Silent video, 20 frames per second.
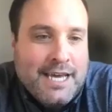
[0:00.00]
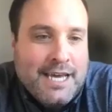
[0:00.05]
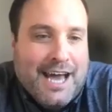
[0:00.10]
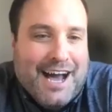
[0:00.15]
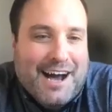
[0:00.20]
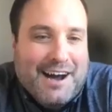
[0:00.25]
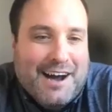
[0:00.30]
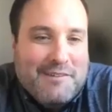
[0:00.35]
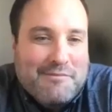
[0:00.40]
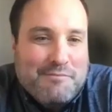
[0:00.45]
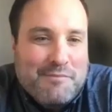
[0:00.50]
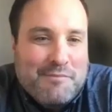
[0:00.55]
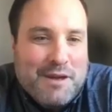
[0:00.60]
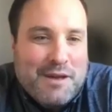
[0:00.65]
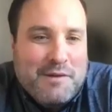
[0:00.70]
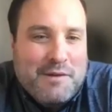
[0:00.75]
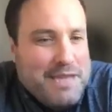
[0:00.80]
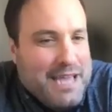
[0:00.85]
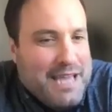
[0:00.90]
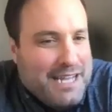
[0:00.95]
But
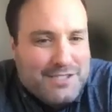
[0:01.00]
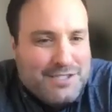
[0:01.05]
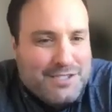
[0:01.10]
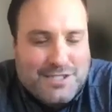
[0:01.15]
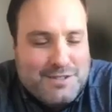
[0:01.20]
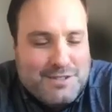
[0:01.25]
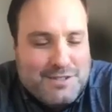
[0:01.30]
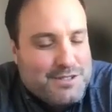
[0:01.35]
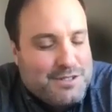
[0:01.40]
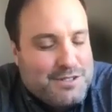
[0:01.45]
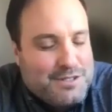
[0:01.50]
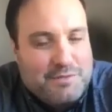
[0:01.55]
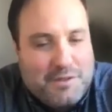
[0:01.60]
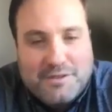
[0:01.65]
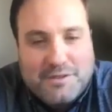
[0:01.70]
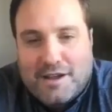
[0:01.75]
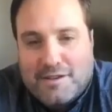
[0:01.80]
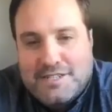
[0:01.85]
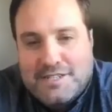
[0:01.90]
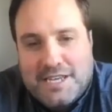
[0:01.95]
yeah, just to
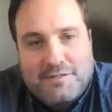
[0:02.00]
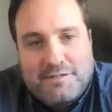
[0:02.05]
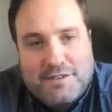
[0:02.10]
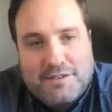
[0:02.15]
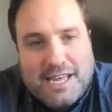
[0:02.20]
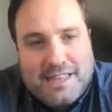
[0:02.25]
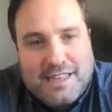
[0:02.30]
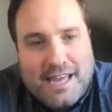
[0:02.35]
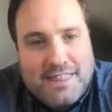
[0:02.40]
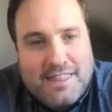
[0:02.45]
build off David,